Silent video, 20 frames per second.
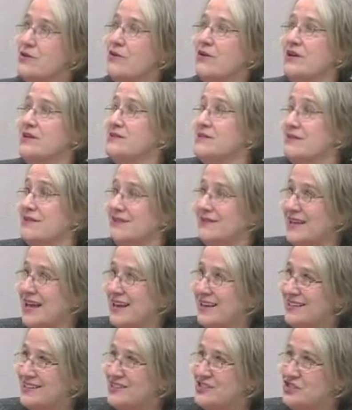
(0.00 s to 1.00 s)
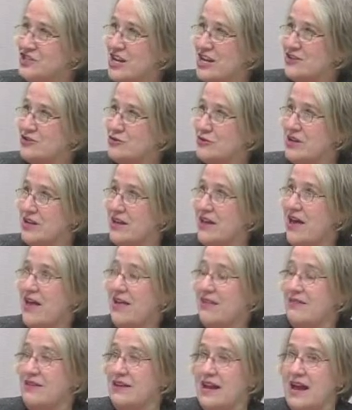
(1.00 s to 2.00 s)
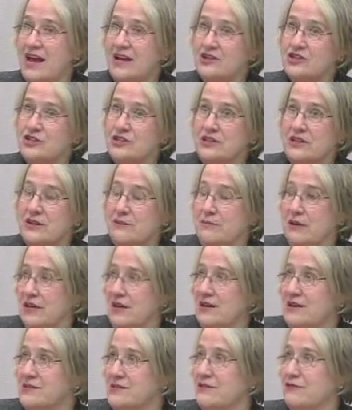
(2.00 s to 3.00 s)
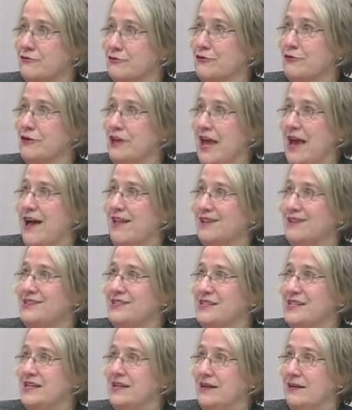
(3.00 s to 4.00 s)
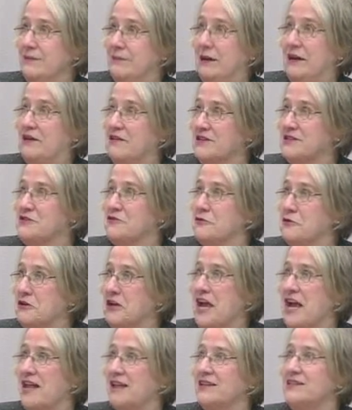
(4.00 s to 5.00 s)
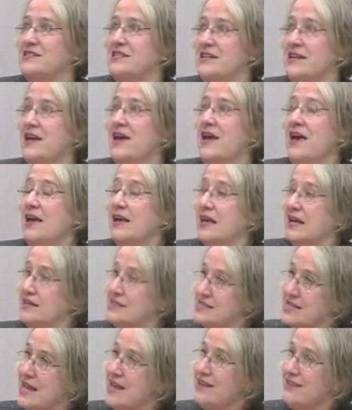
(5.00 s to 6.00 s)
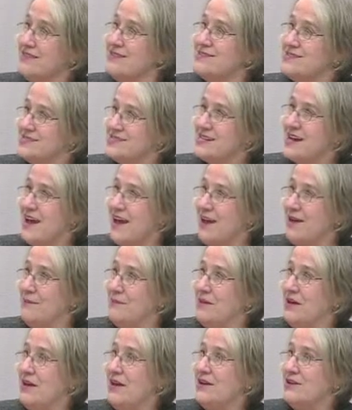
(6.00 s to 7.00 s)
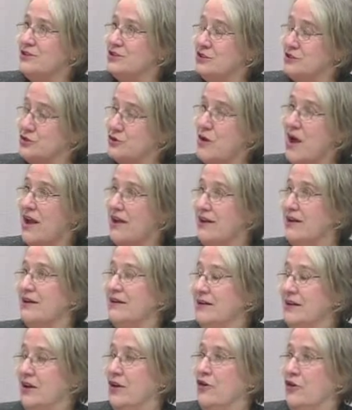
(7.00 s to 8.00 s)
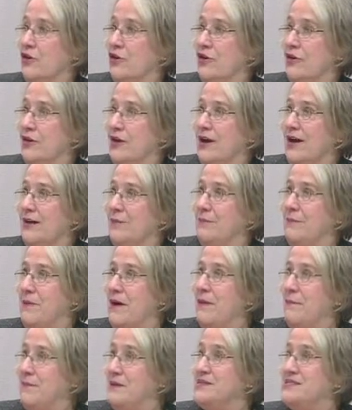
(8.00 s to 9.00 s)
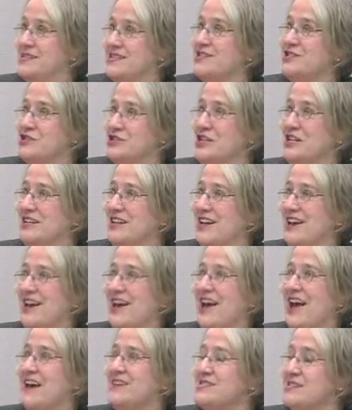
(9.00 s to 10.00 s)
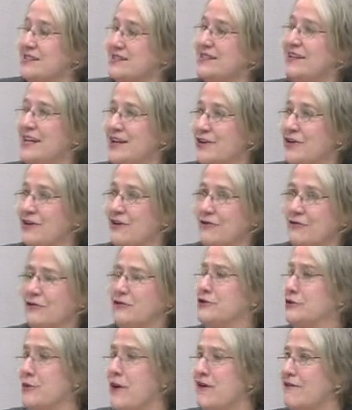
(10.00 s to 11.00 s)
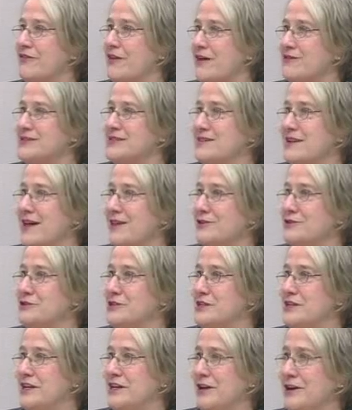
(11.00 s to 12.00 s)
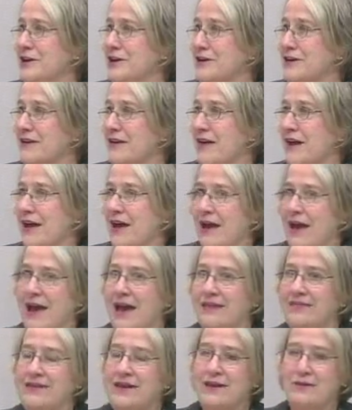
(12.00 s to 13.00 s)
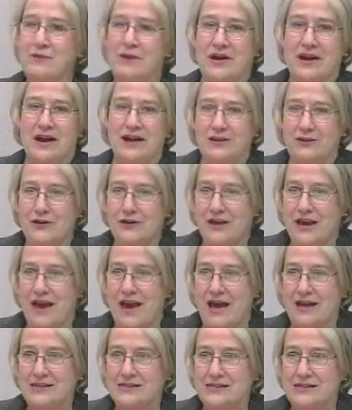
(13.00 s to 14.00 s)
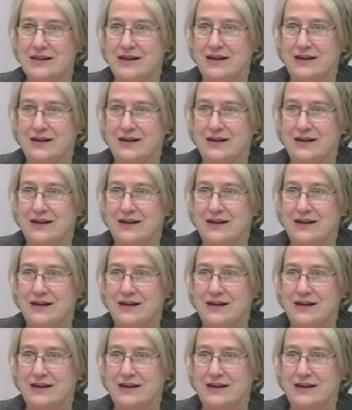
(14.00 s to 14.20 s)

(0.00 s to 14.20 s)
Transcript: or isn't the landed gentry, that actually, because of frugality and parents' frugality, can take this time to try to earn a position as a leader for $12,000 a year. And then when I look at